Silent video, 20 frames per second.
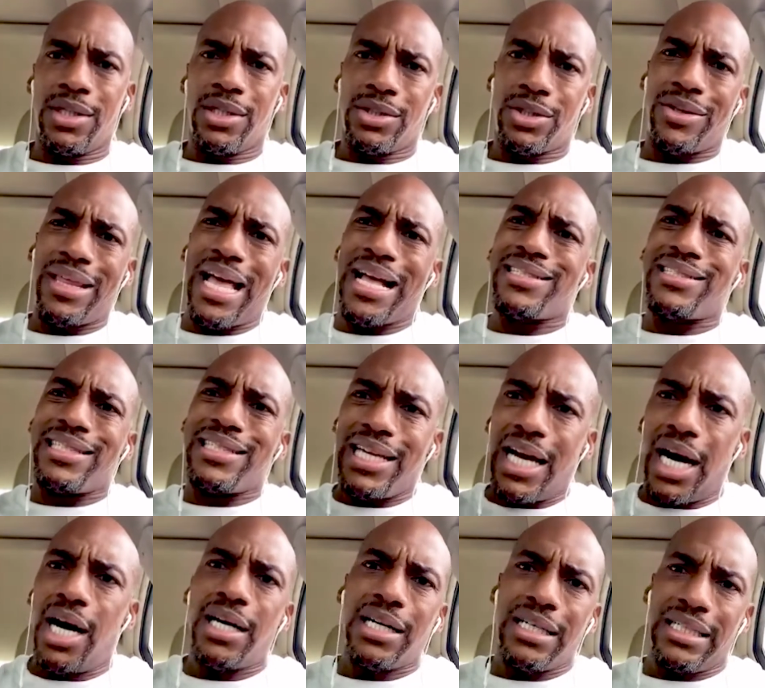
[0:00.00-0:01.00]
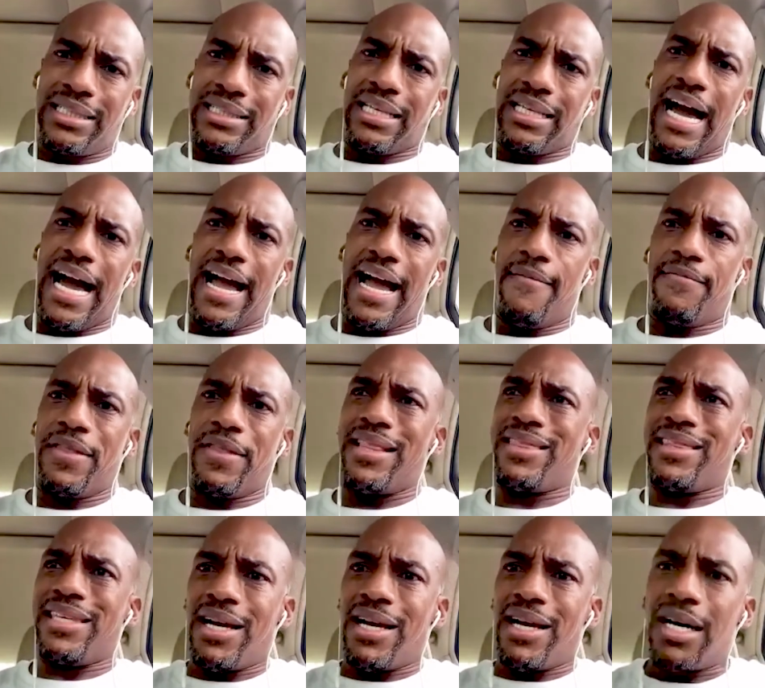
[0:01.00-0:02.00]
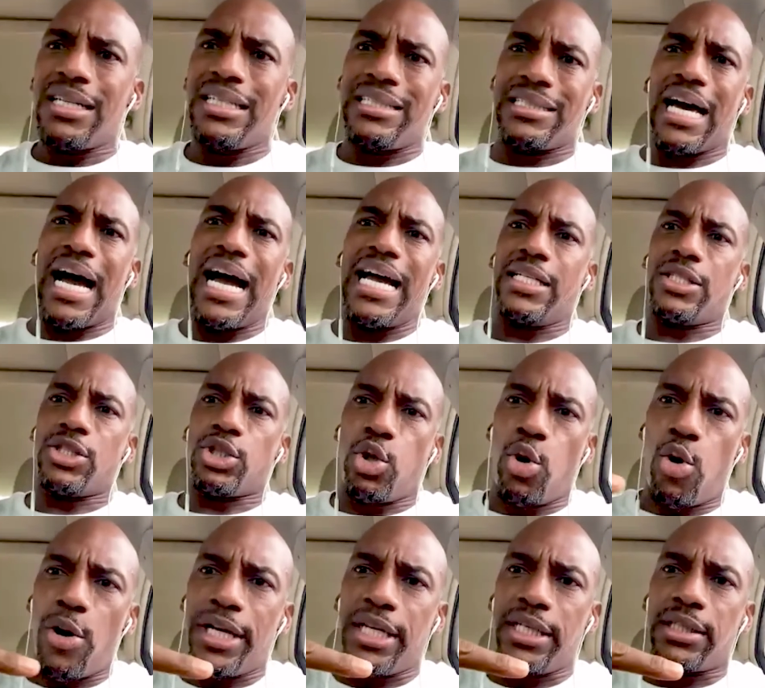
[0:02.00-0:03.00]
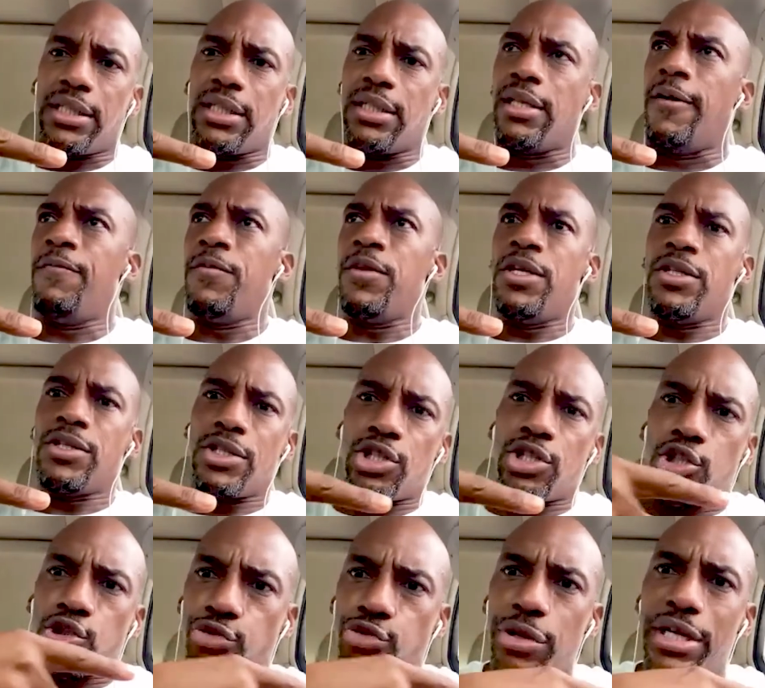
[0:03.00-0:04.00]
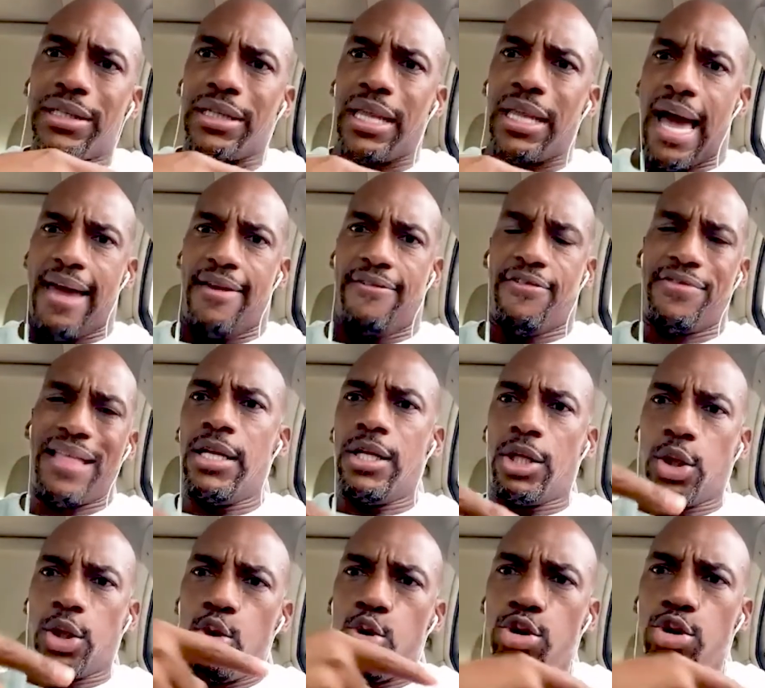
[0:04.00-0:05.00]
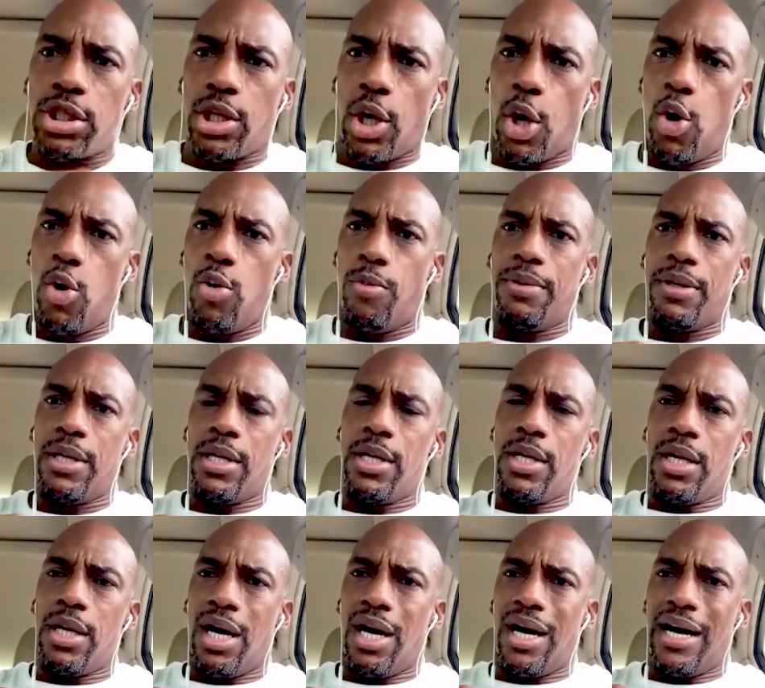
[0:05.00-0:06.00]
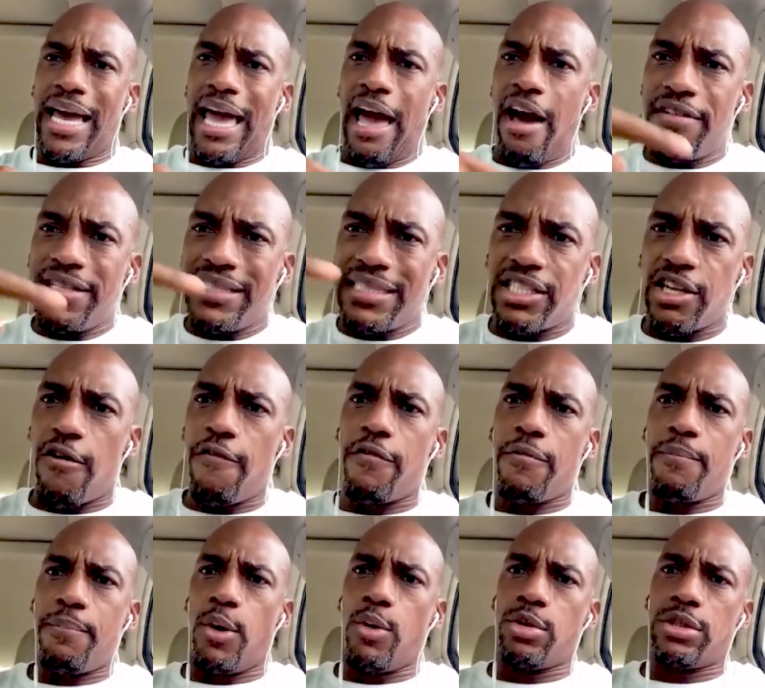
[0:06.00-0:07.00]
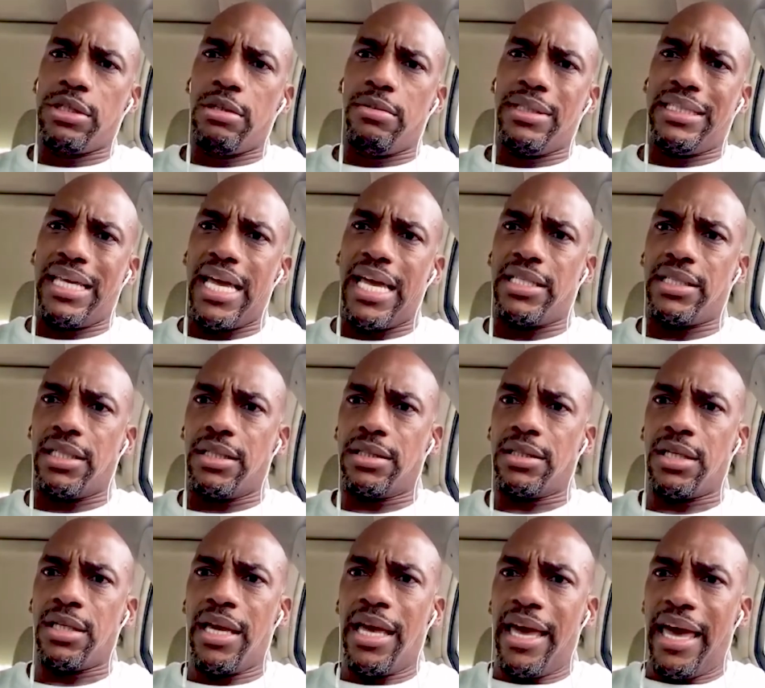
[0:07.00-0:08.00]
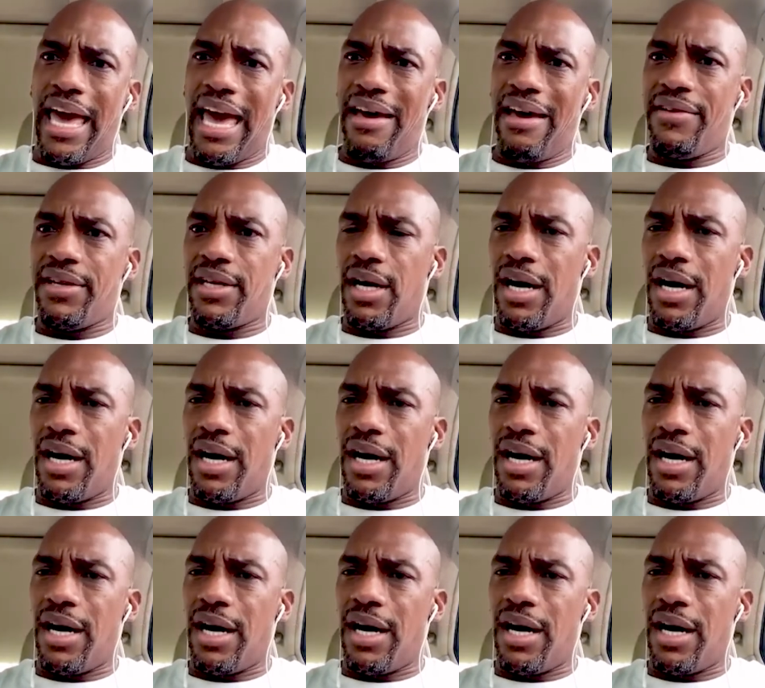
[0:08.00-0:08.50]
So that's the ugly side. The ugly side is going into the street life, losing hope, having self-imposed limitations, having